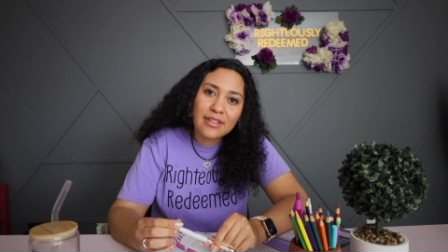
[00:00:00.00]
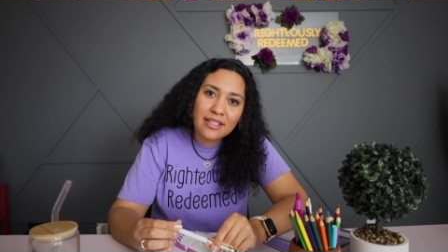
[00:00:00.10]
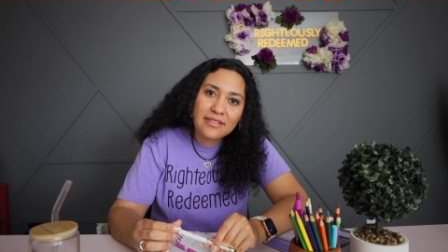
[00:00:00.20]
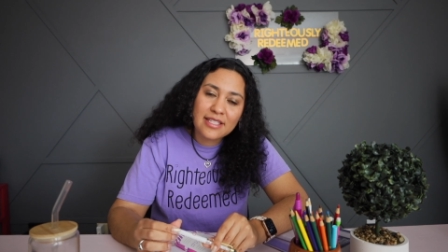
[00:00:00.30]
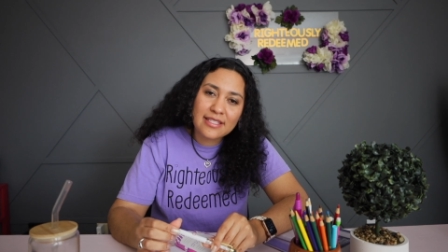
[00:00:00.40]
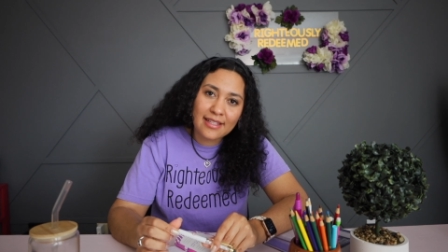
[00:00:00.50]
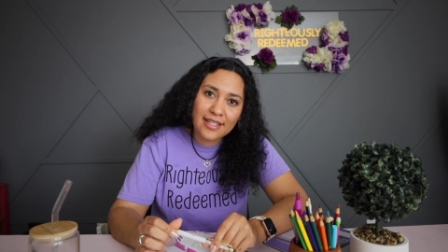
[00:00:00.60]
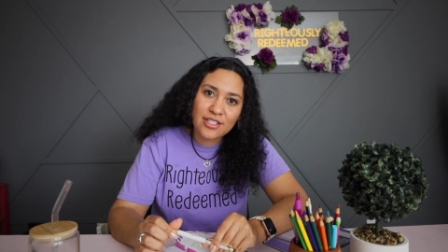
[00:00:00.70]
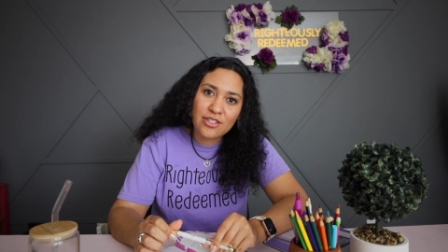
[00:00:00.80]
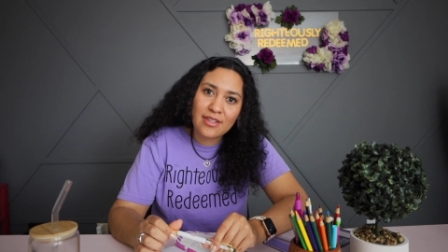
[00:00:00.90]
gifts
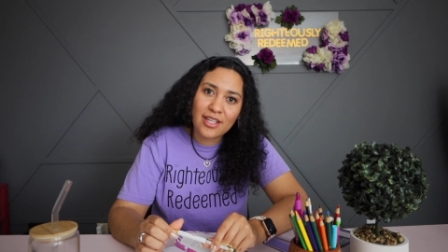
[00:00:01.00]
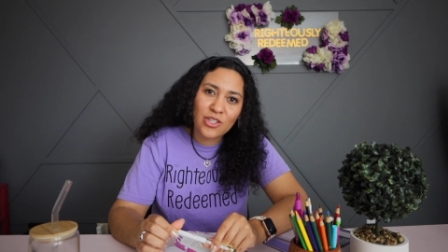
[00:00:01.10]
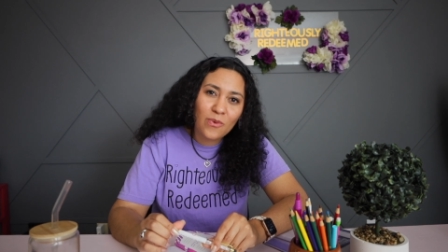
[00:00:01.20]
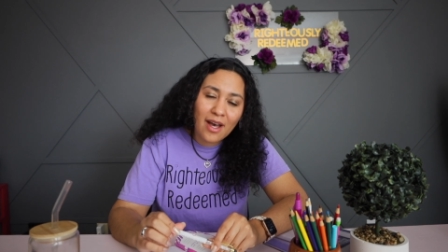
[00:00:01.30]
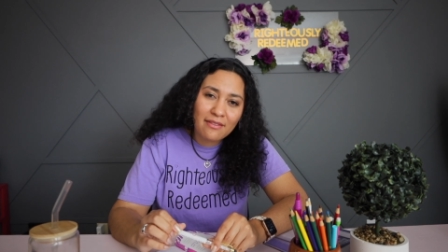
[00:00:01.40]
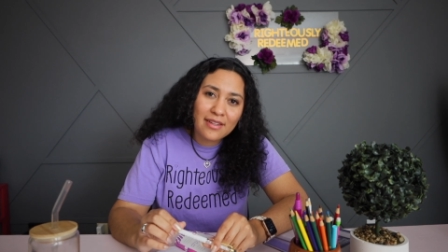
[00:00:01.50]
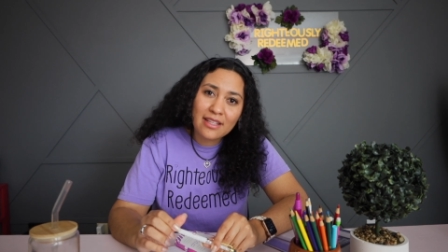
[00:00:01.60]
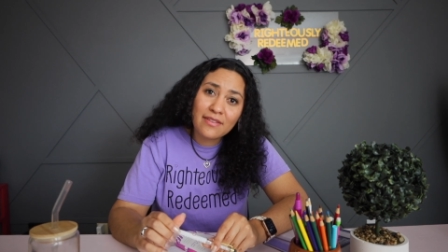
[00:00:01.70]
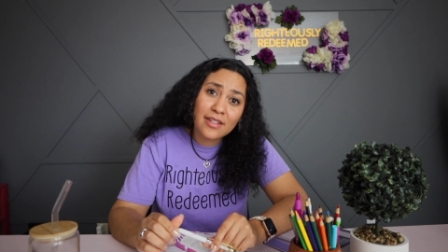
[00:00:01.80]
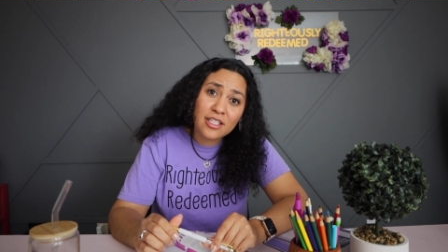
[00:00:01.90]
inside you that you haven't
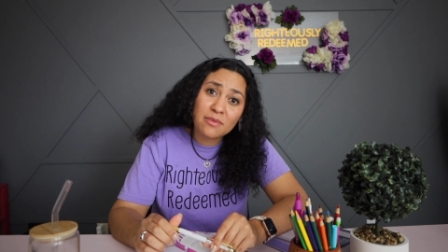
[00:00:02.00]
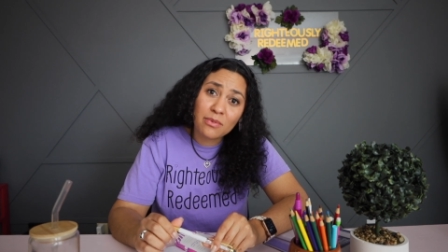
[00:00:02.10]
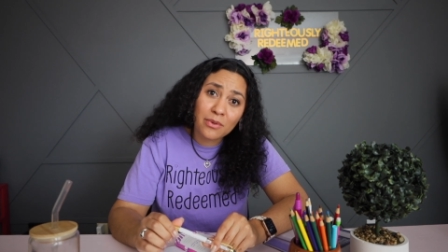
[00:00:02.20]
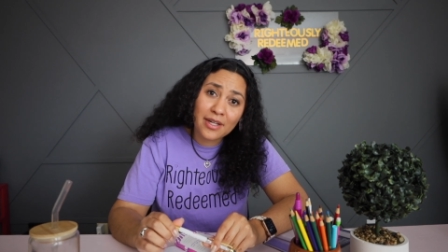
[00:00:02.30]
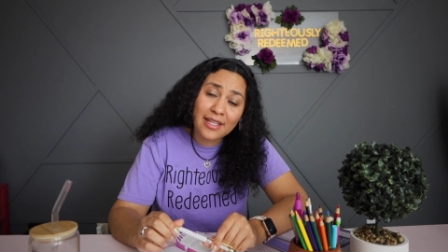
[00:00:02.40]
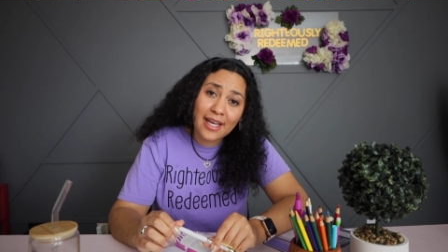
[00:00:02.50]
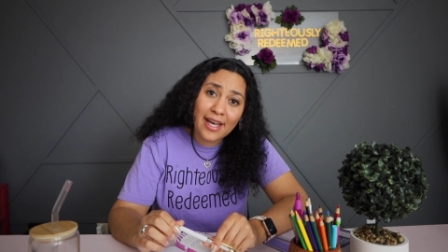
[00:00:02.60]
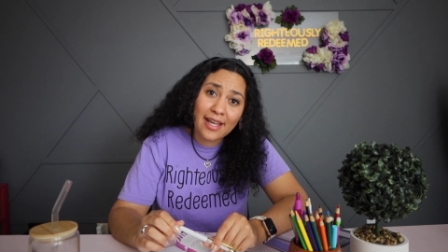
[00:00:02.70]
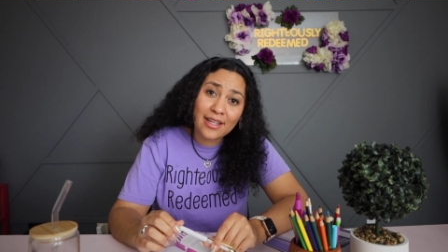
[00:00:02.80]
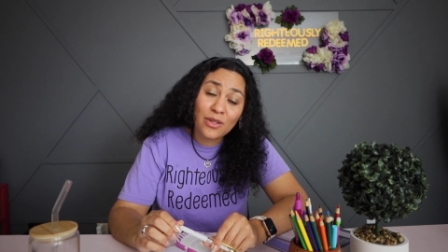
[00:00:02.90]
even explored
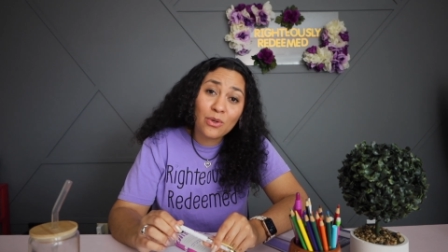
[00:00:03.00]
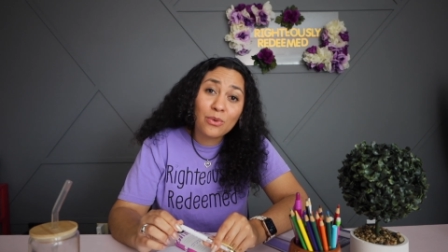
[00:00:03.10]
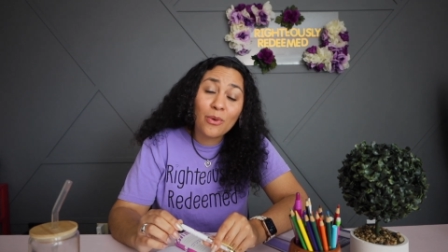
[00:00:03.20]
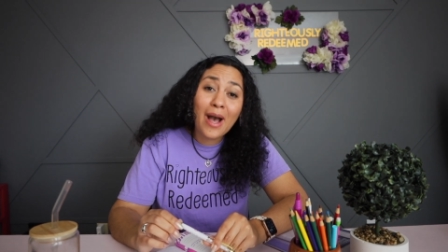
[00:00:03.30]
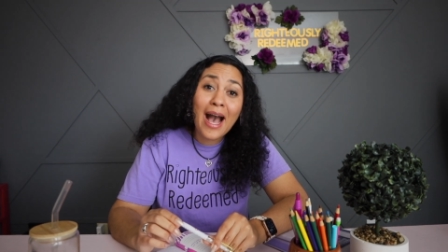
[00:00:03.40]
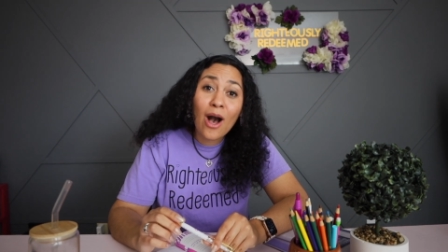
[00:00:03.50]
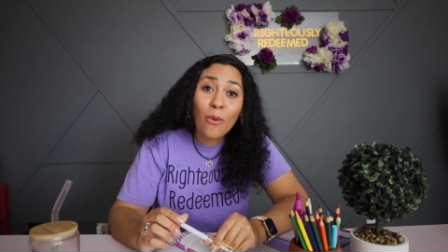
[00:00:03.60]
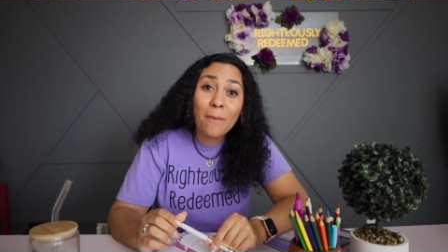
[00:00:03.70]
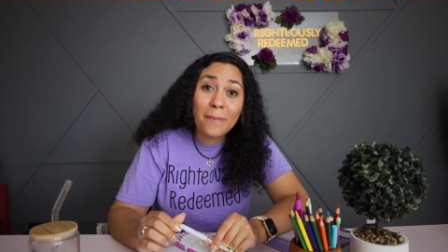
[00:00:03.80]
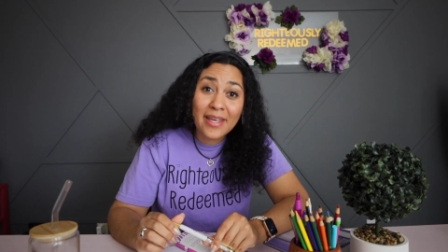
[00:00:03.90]
yet, and you don't know
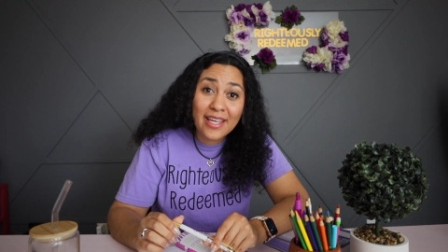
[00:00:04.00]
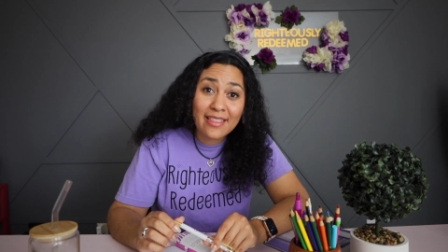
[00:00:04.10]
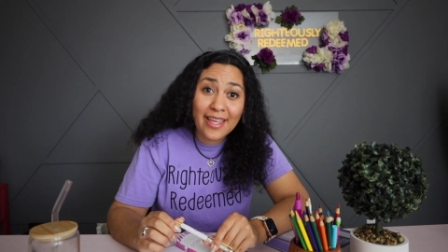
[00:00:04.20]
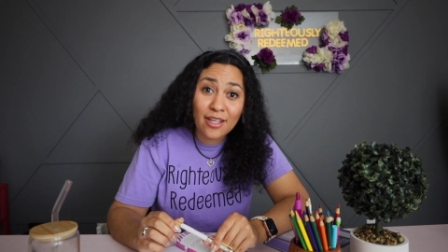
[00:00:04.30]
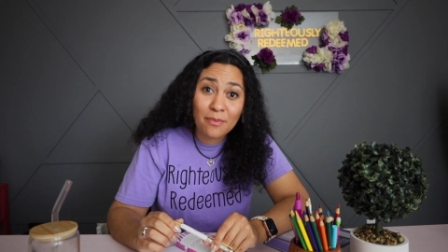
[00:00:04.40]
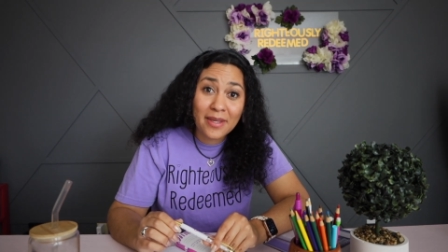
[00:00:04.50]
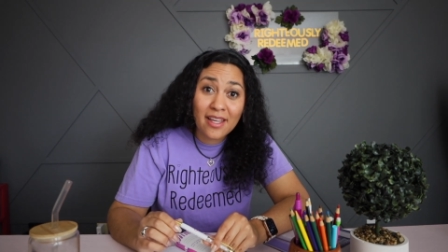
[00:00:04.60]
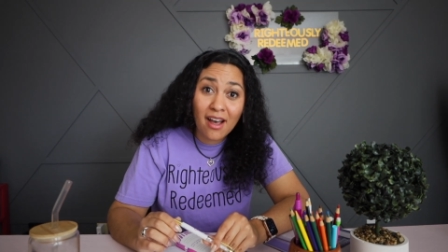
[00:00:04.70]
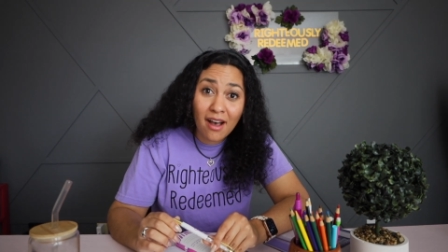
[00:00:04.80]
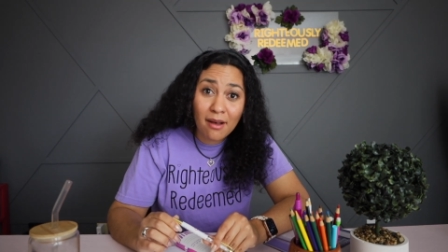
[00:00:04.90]
how big they could
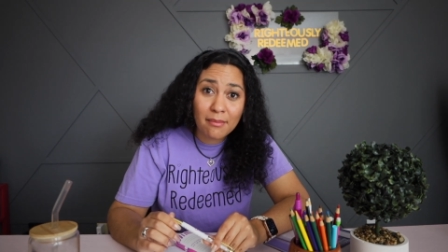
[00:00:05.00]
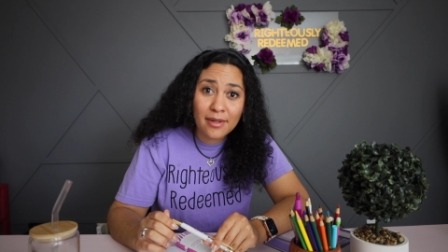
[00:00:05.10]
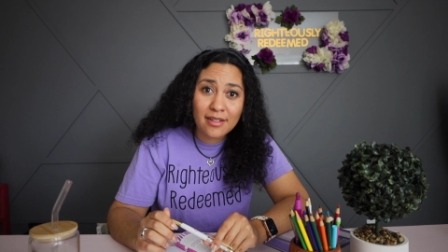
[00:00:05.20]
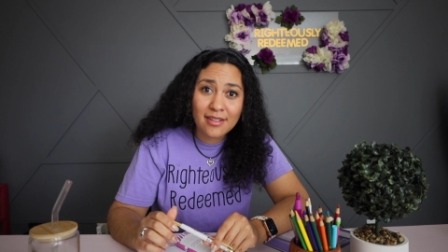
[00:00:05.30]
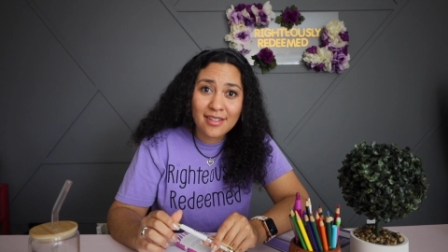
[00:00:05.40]
become.